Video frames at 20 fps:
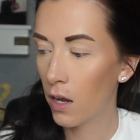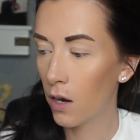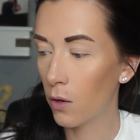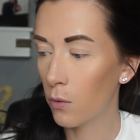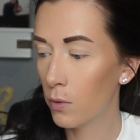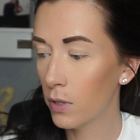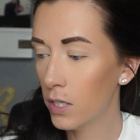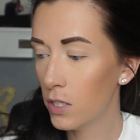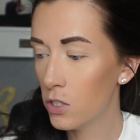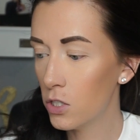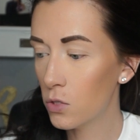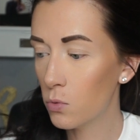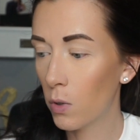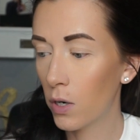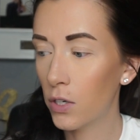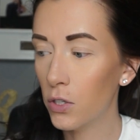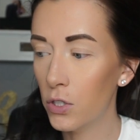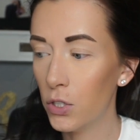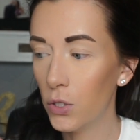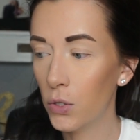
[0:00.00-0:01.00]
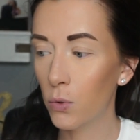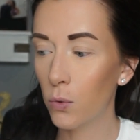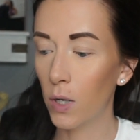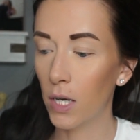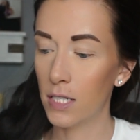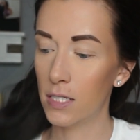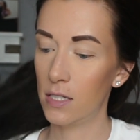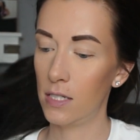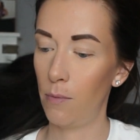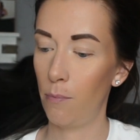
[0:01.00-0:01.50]
I really just wanna do
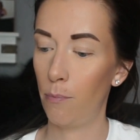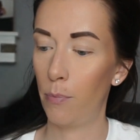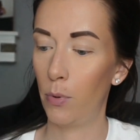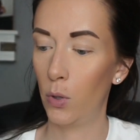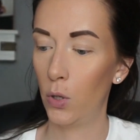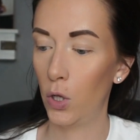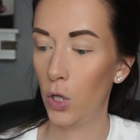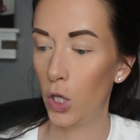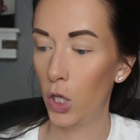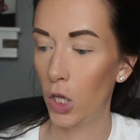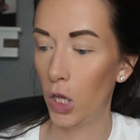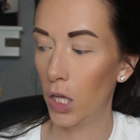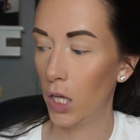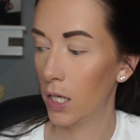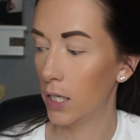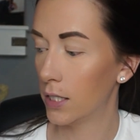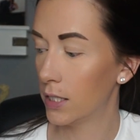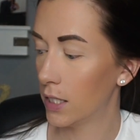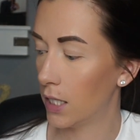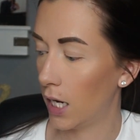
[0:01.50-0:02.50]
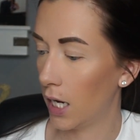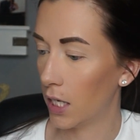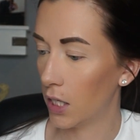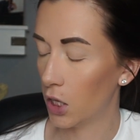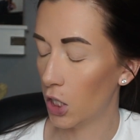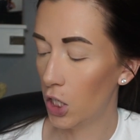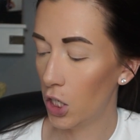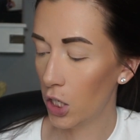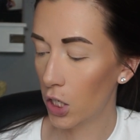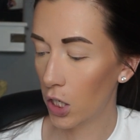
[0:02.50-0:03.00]
a simple eye
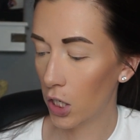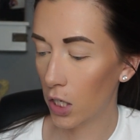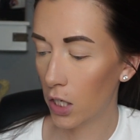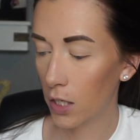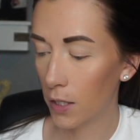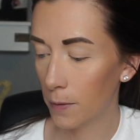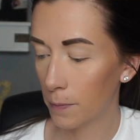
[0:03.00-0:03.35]
look.